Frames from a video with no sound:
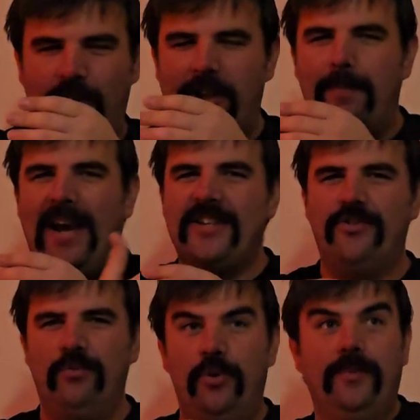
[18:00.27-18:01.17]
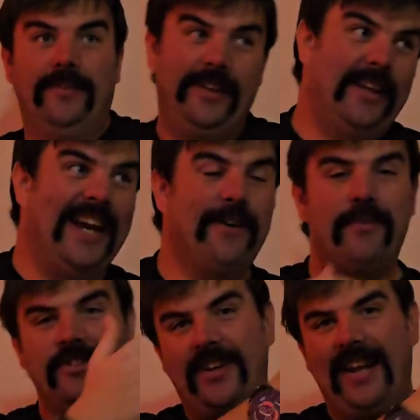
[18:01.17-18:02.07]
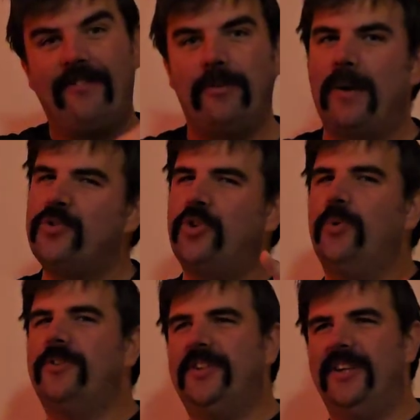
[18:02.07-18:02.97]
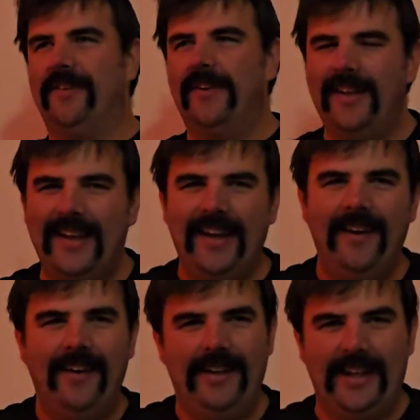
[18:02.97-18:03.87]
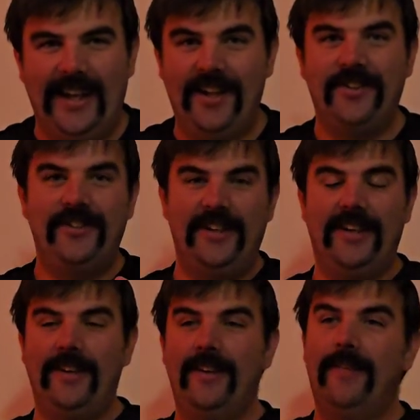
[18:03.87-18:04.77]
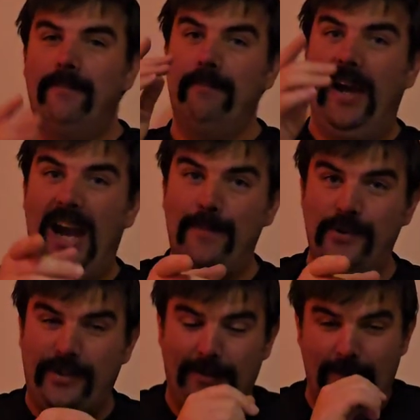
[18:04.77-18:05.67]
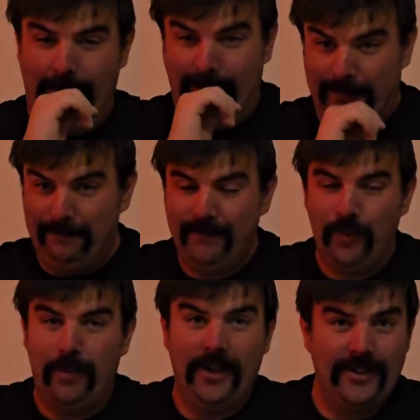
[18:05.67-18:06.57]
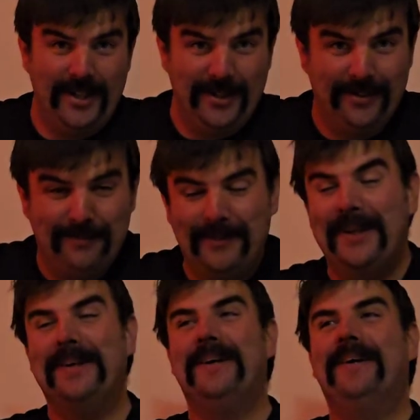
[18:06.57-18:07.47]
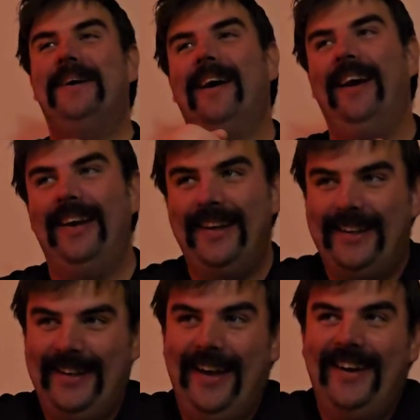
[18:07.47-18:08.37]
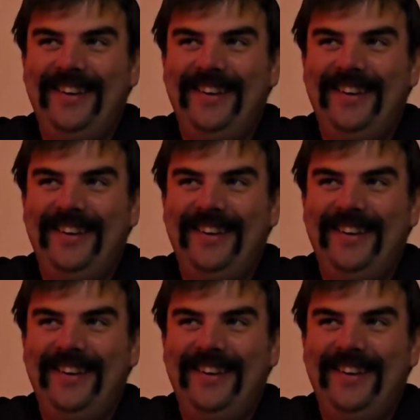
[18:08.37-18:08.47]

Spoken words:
running past the road, and the guy runs out after. And that was a cool scene. He gets hammered, no pun intended. So